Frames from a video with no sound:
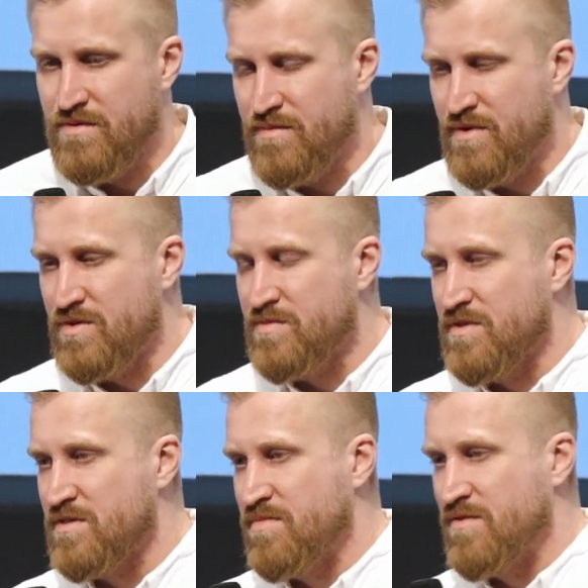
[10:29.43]
be
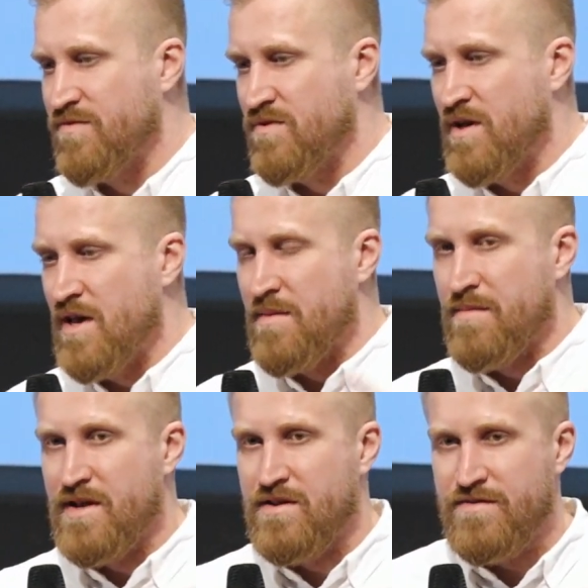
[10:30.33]
responsible for
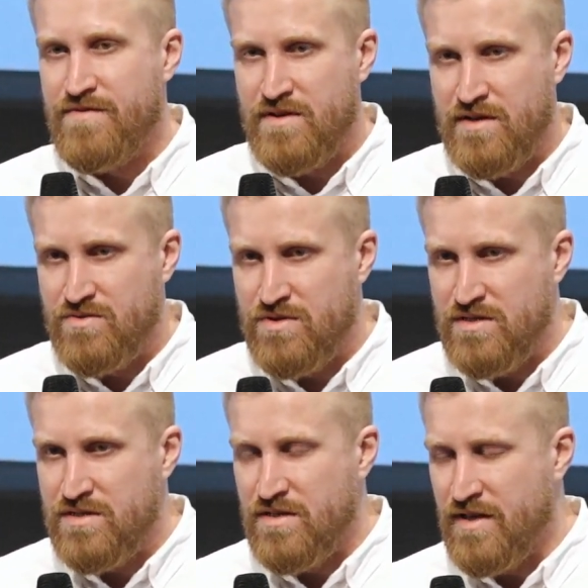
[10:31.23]
many different
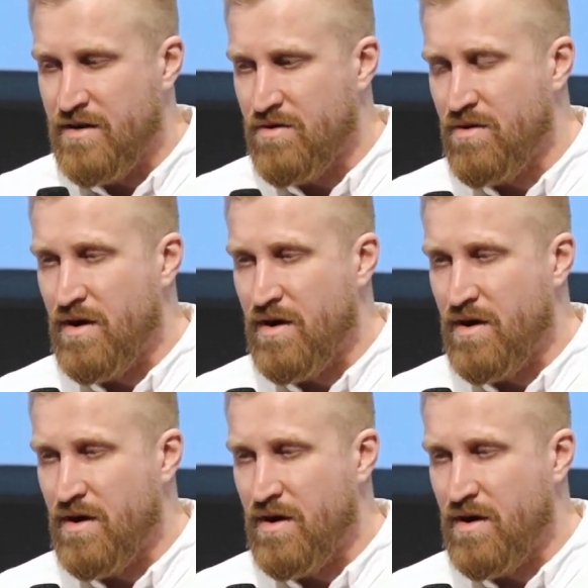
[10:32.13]
countries in Yango,